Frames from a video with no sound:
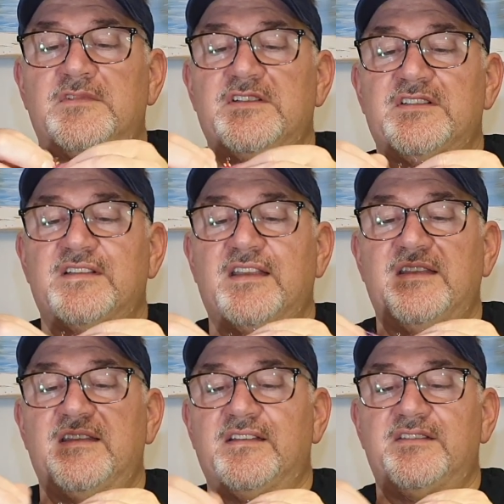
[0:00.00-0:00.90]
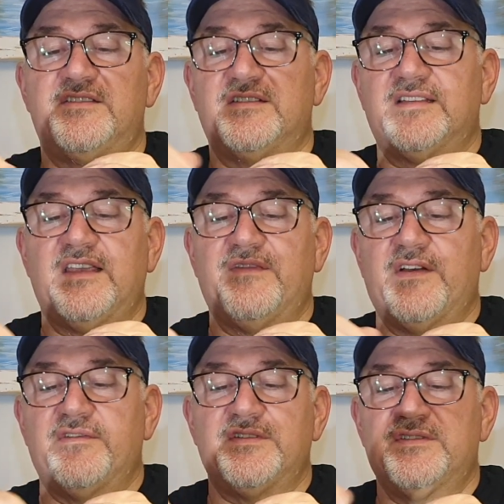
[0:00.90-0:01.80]
just like this, just like if
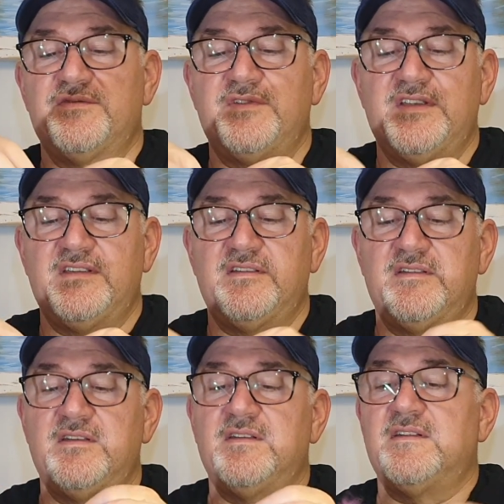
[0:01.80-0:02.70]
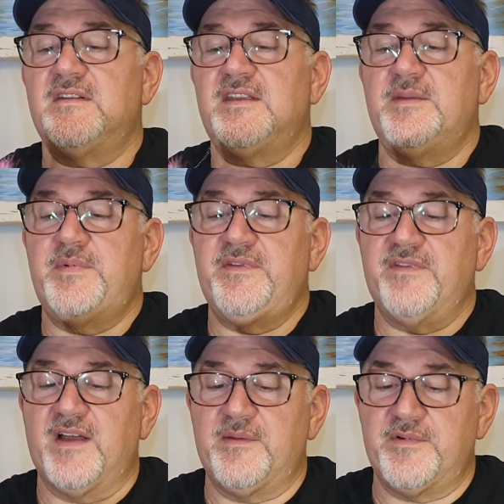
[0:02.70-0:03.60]
I was doing EP
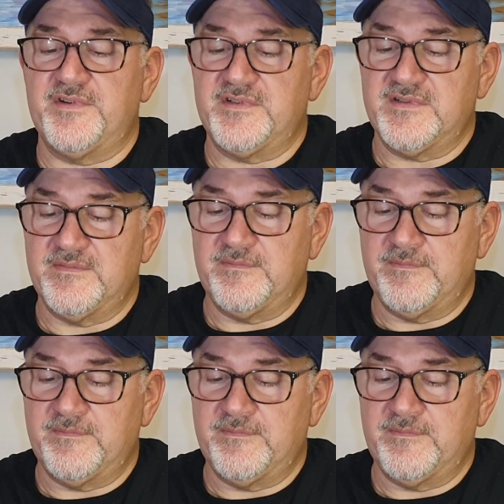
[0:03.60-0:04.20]
fibers.